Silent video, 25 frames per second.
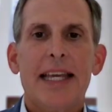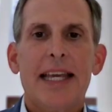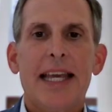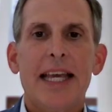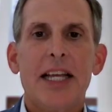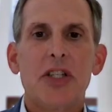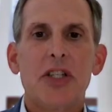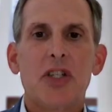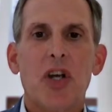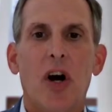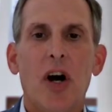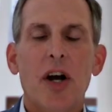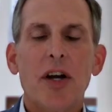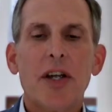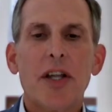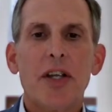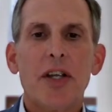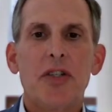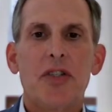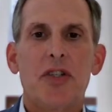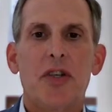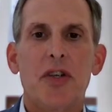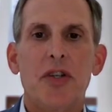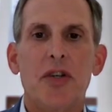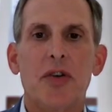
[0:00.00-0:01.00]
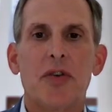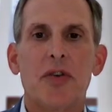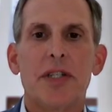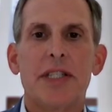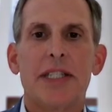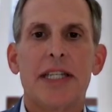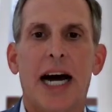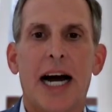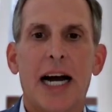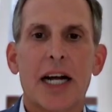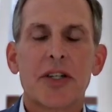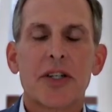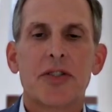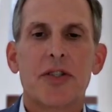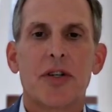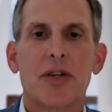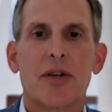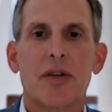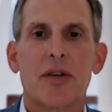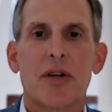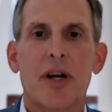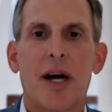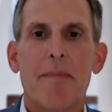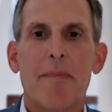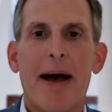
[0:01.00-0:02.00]
Can talking to your
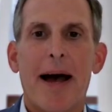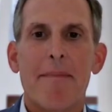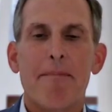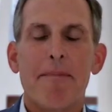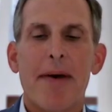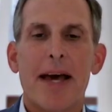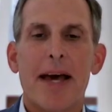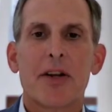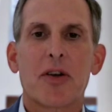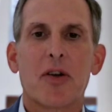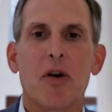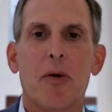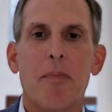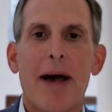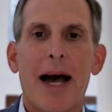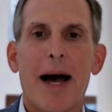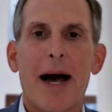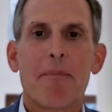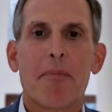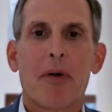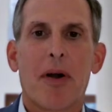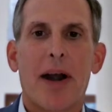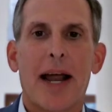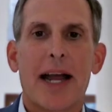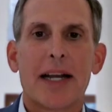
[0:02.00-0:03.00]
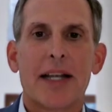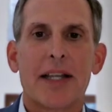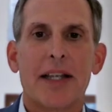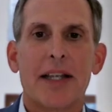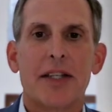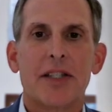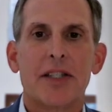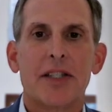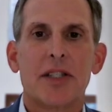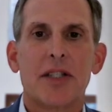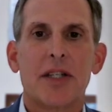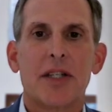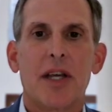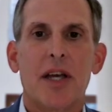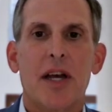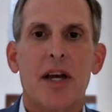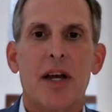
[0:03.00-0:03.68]
doctor about medical malpractice